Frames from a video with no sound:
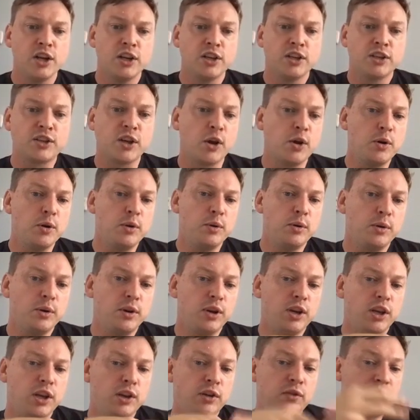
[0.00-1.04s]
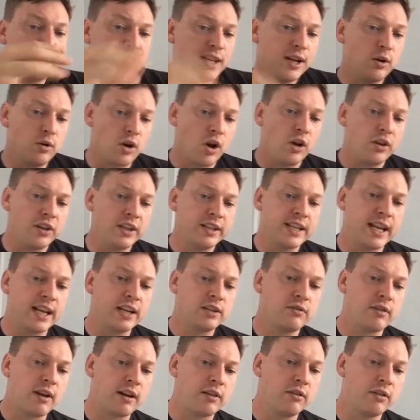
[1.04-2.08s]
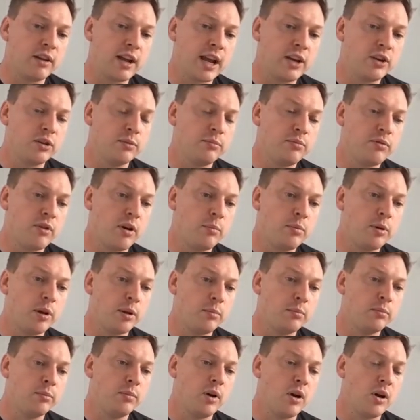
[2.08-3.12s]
So you've still got the data aggregation problem